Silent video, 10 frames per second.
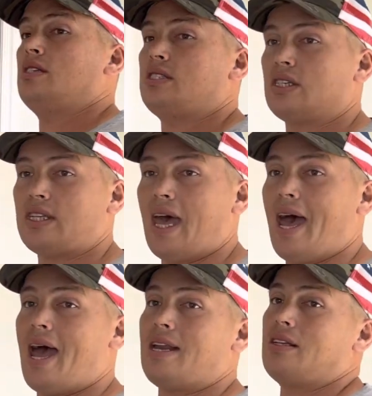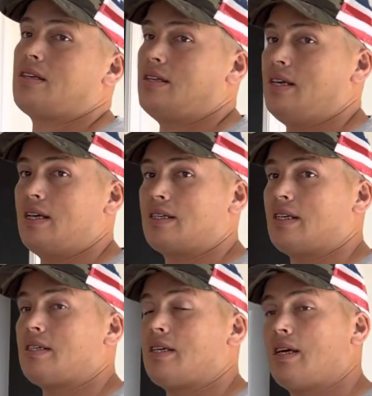Just adding to the
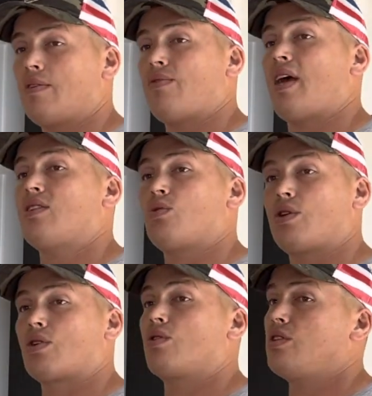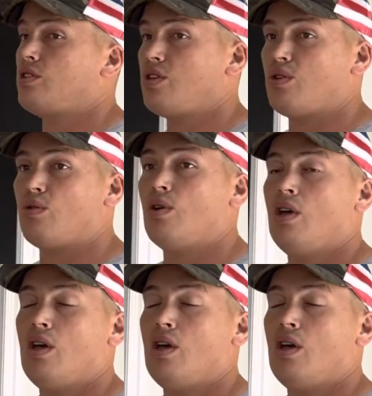existing, if that's what you're going to do,